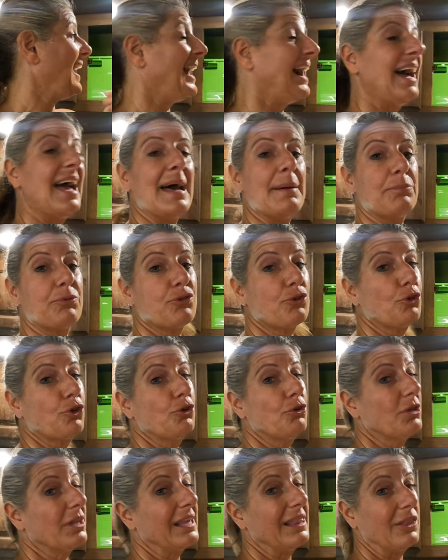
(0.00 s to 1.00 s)
I
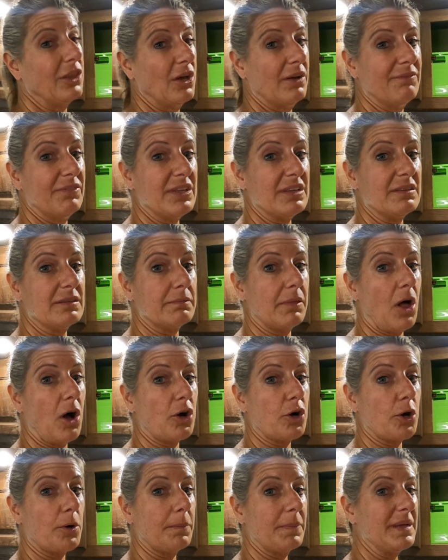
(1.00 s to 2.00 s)
absolutely love these
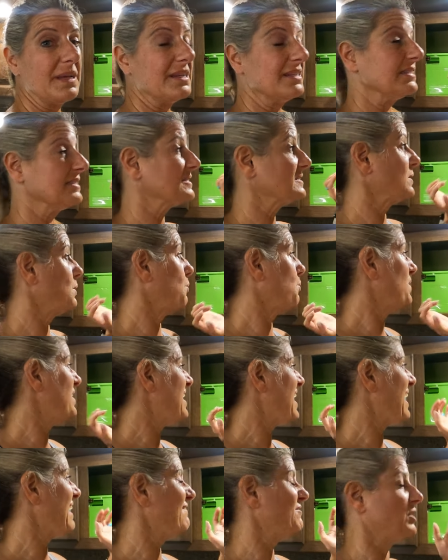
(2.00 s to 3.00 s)
locker bins.
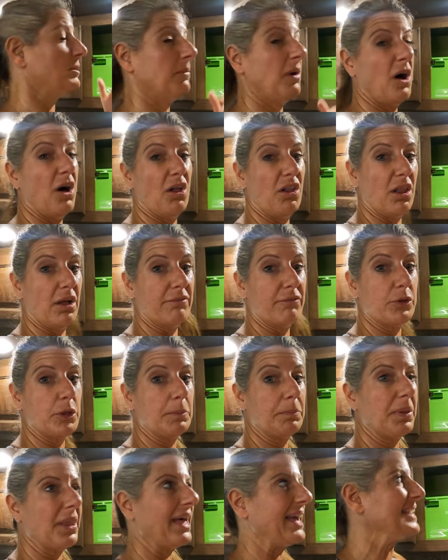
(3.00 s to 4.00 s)
We have them all over
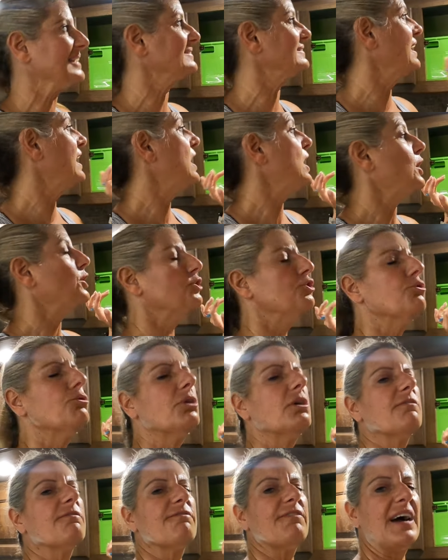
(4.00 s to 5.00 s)
the place. You
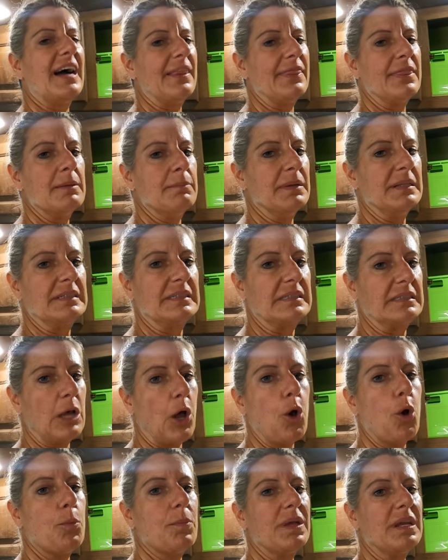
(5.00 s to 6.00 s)
can find them in
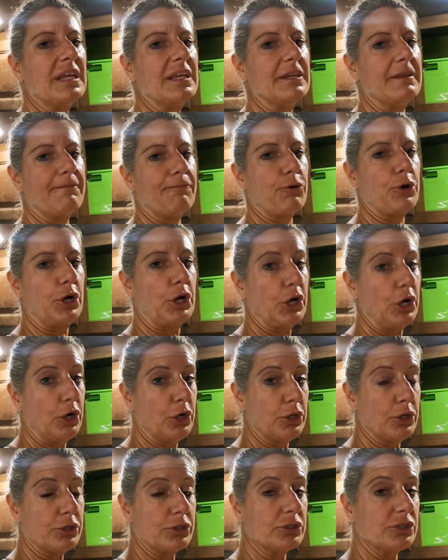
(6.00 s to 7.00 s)
so many different
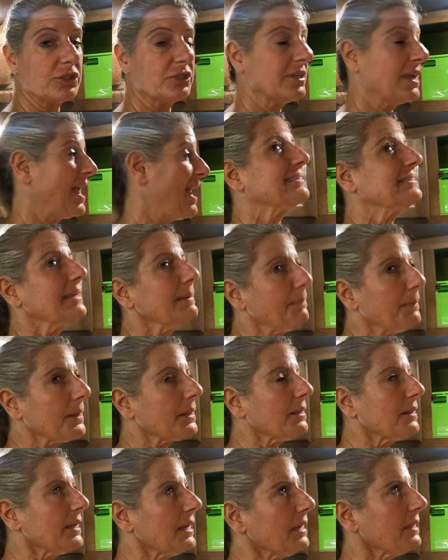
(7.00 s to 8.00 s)
colors.
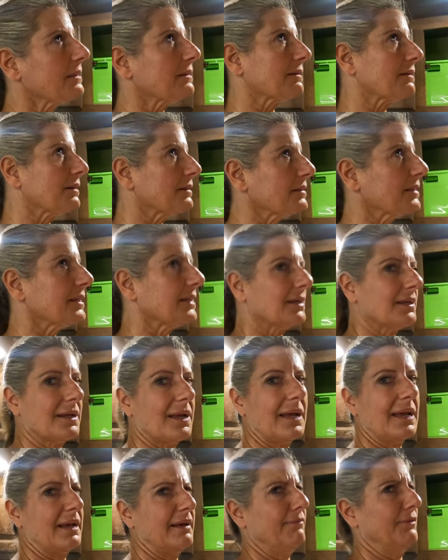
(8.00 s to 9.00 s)
Typically, they're only
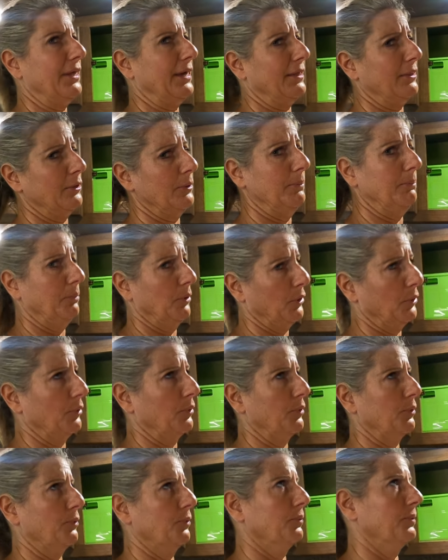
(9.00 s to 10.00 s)
gonna have like the
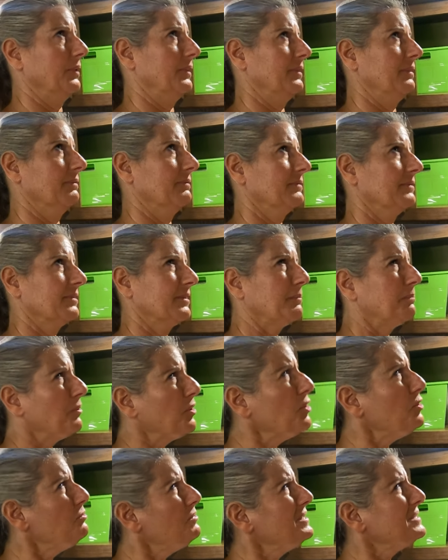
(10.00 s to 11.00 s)
blue and the
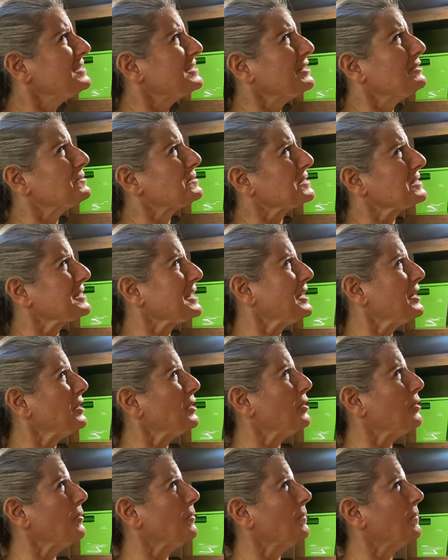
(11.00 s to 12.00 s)
blue ones don't
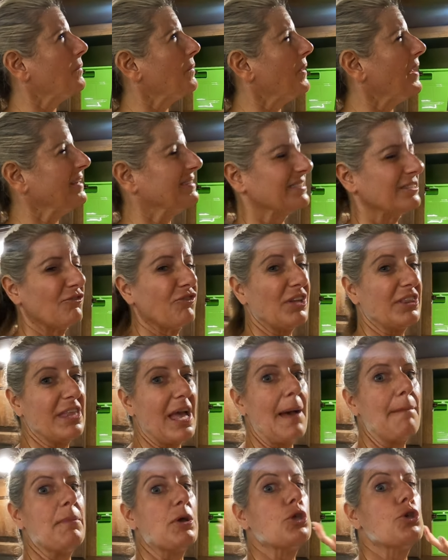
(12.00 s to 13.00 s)
sell and stuff like
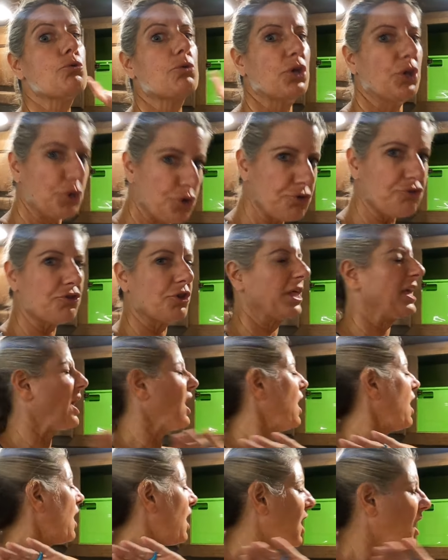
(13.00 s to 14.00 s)
that, but you can
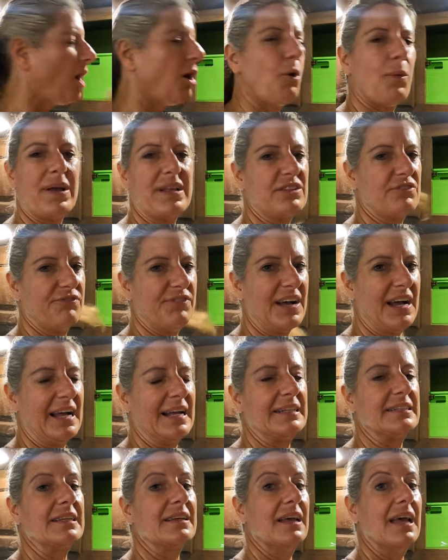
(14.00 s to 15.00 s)
usually always
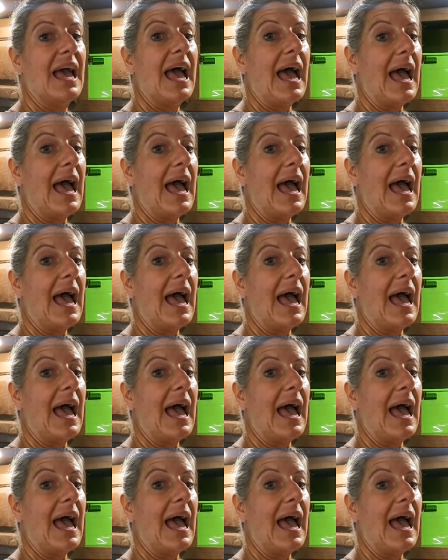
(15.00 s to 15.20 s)
find